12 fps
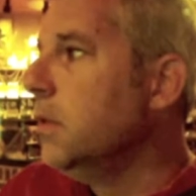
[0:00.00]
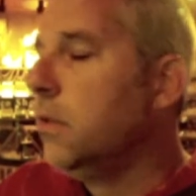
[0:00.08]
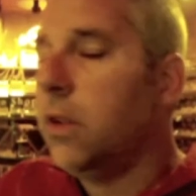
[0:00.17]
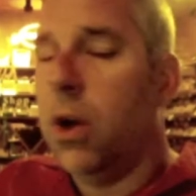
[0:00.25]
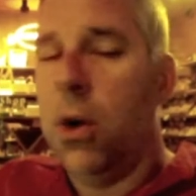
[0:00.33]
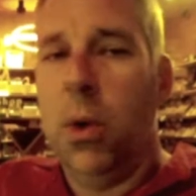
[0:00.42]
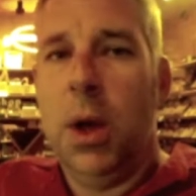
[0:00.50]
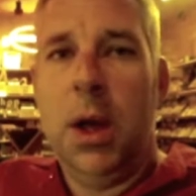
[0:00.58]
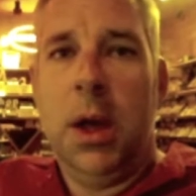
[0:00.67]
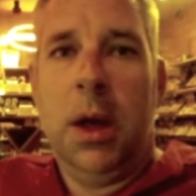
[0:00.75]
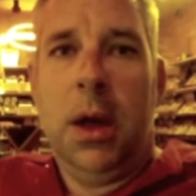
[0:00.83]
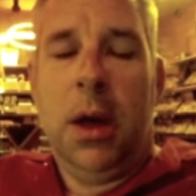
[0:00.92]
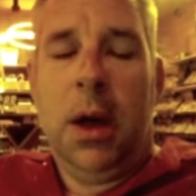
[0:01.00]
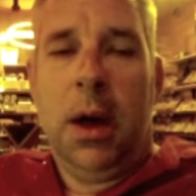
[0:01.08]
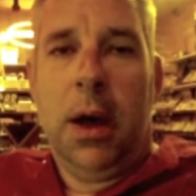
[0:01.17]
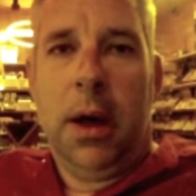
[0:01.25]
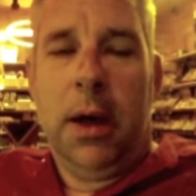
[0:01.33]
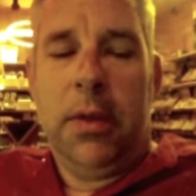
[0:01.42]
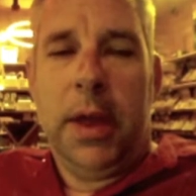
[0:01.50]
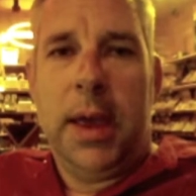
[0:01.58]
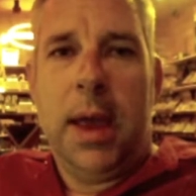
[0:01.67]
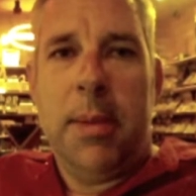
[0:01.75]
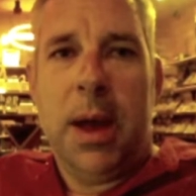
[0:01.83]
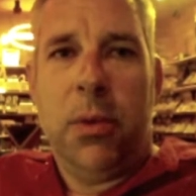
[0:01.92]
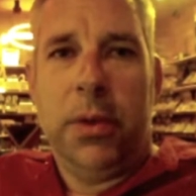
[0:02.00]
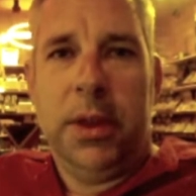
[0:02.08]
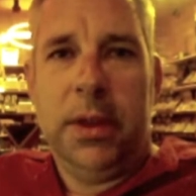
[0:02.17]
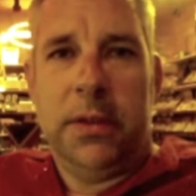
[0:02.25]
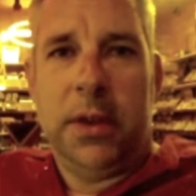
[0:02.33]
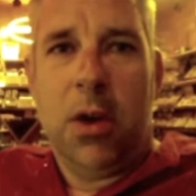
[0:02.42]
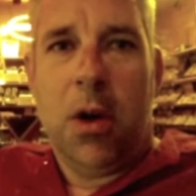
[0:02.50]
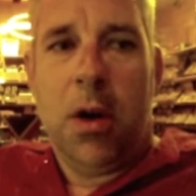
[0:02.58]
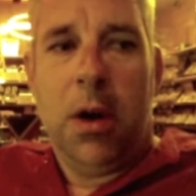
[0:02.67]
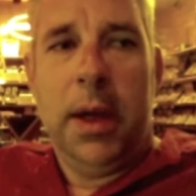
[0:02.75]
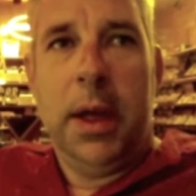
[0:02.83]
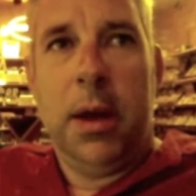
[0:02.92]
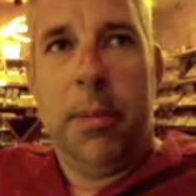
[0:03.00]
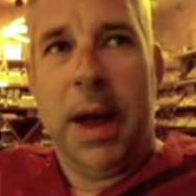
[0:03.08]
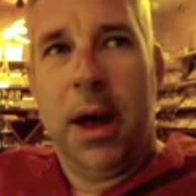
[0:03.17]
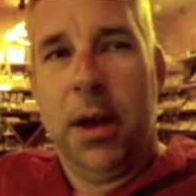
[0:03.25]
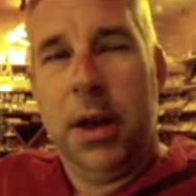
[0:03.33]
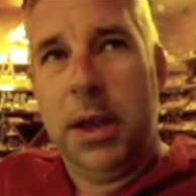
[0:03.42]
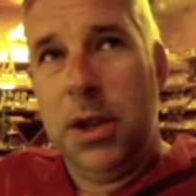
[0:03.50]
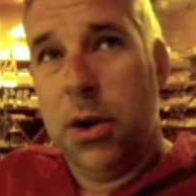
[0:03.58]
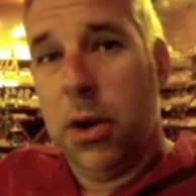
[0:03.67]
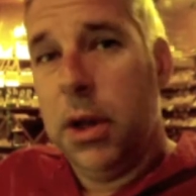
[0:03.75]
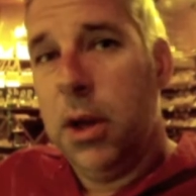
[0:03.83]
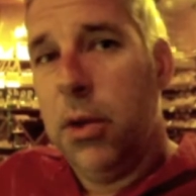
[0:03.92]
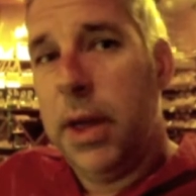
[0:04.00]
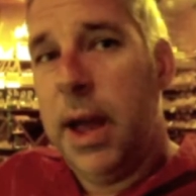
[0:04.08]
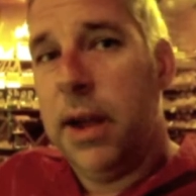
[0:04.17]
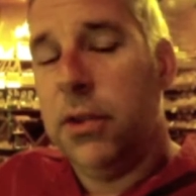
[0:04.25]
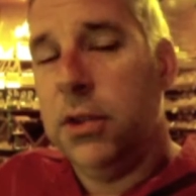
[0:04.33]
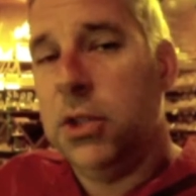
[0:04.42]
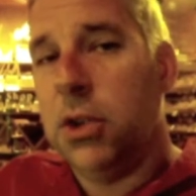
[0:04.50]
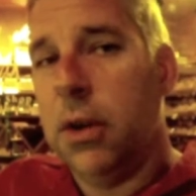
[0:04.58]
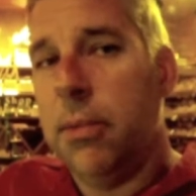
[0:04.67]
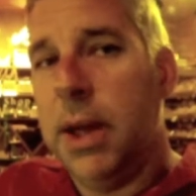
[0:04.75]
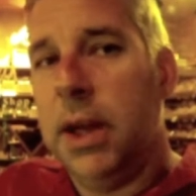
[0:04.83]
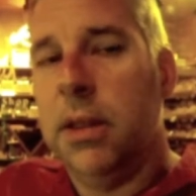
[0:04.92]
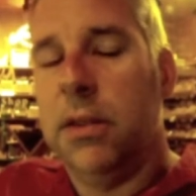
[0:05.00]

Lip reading: So they came out with this cigar, and about a year ago they actually started making